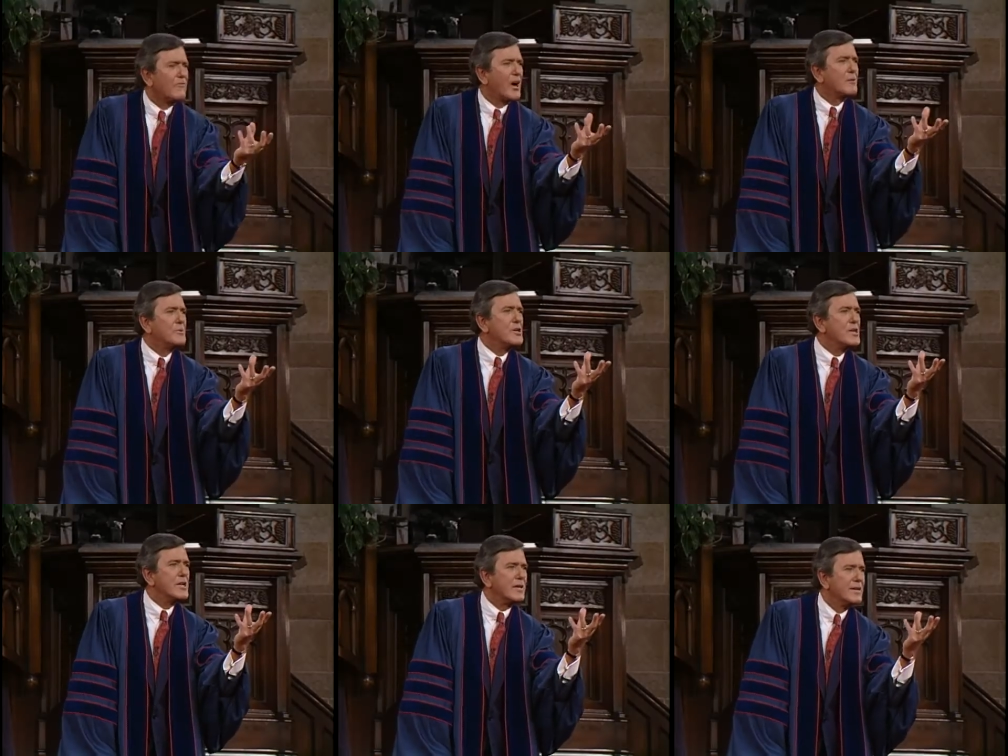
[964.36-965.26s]
of our
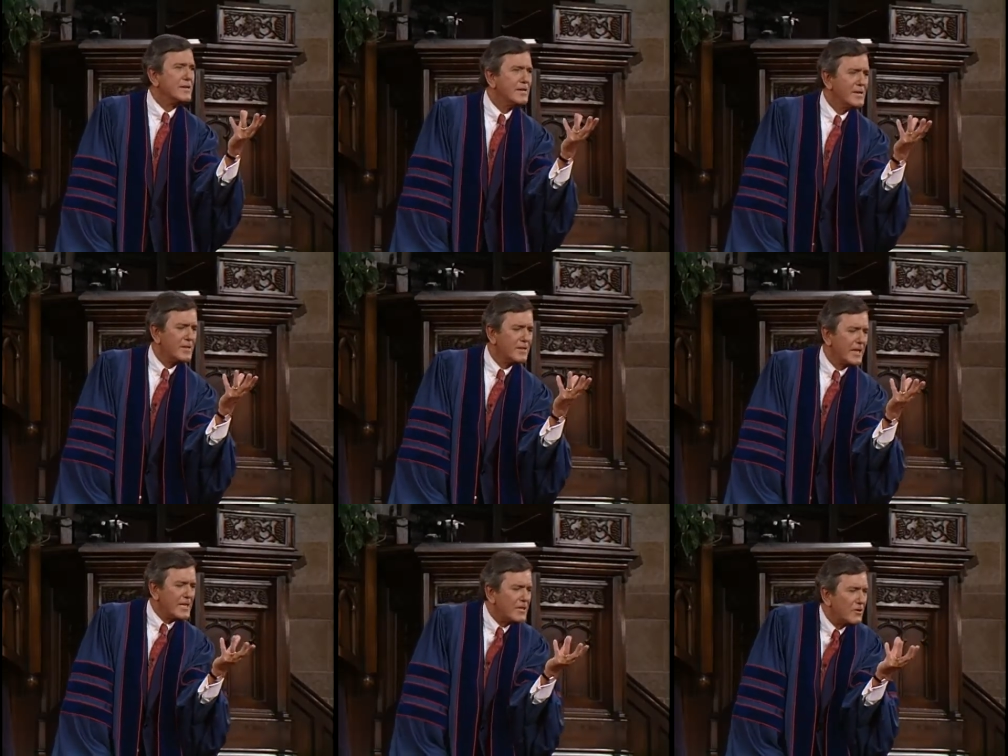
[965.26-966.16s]
being,
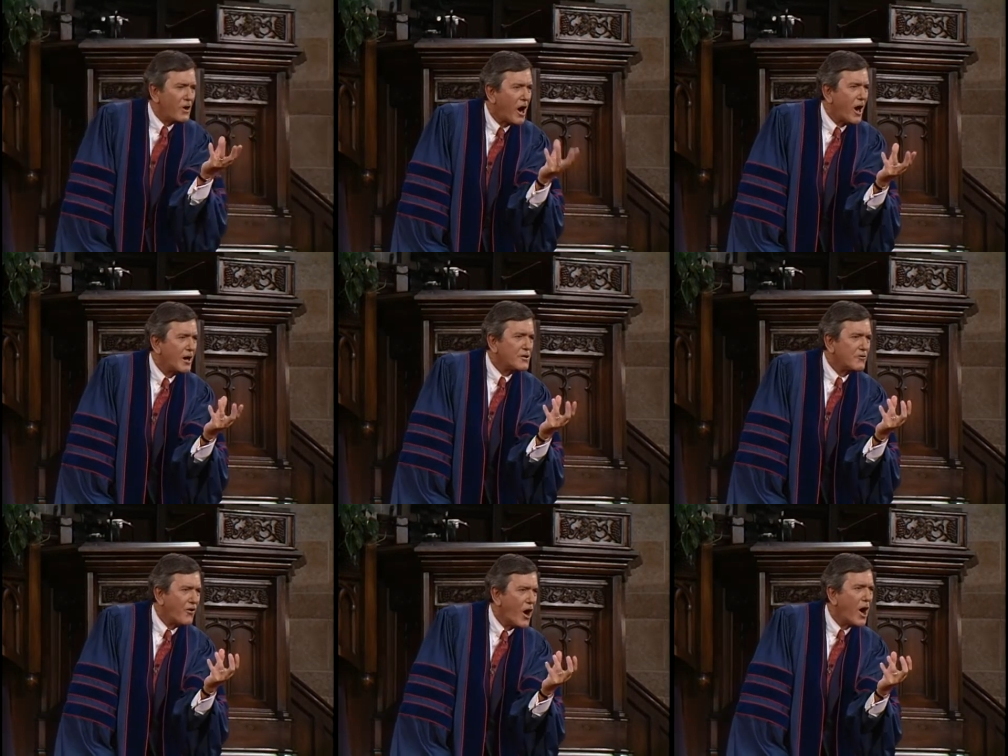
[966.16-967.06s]
that inner heart
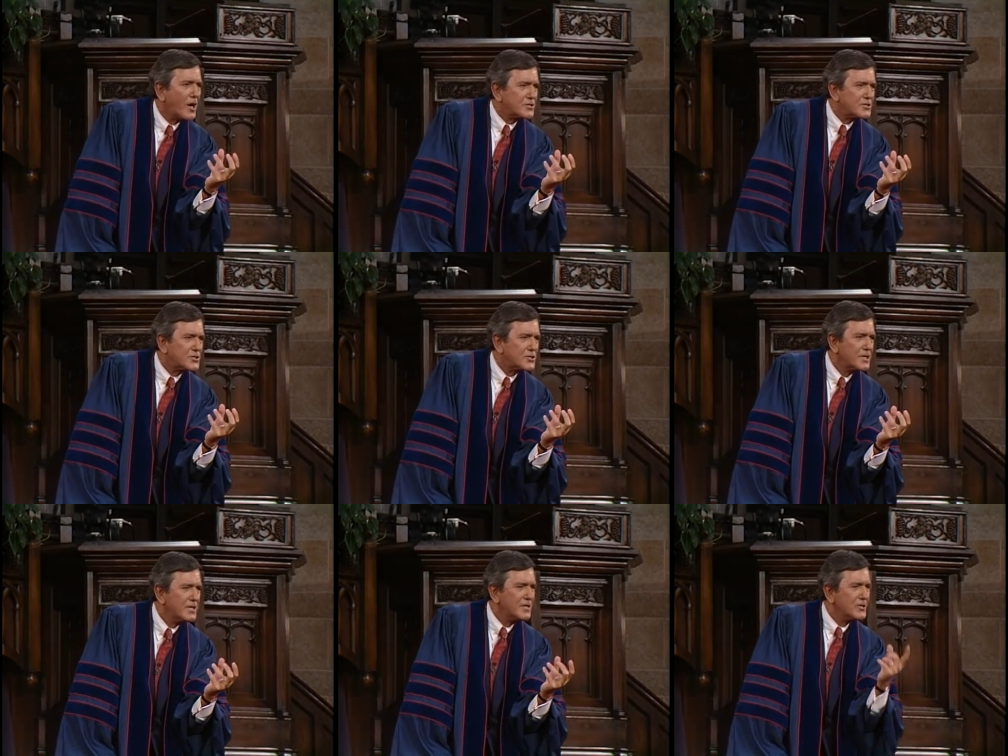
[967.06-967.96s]
of hearts,
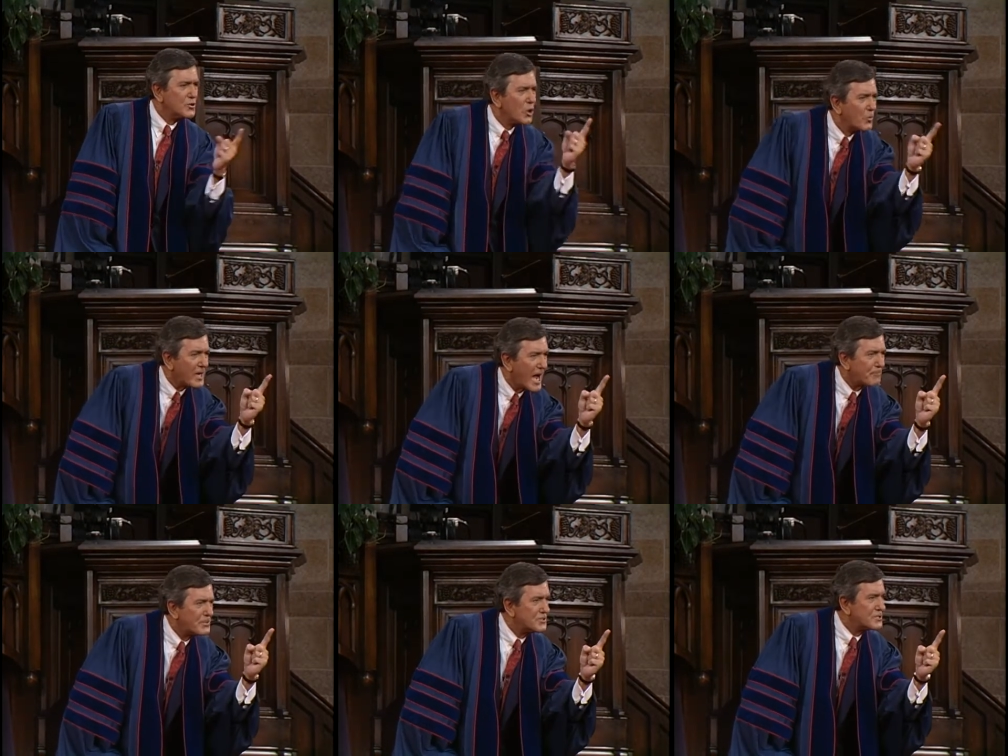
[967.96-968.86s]
you know what
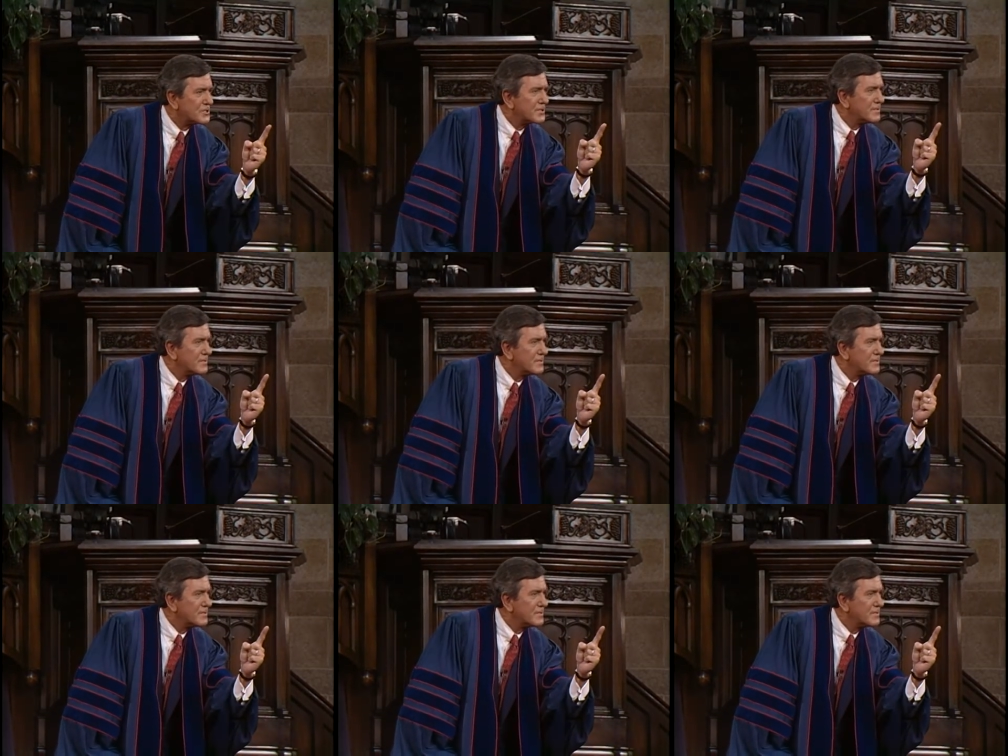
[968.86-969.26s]
happens?